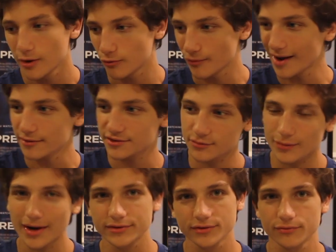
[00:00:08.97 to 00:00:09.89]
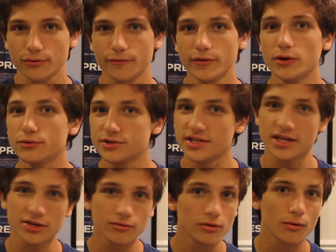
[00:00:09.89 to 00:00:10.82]
rounds and rounds of reviews that
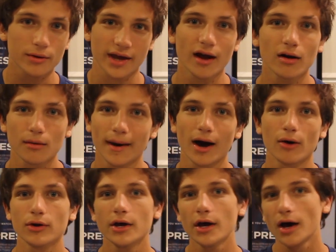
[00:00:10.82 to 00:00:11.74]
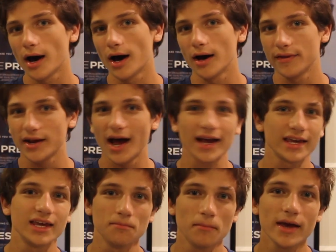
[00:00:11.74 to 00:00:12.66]
you don't care about that I
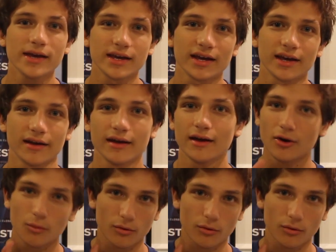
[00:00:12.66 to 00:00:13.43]
keep making.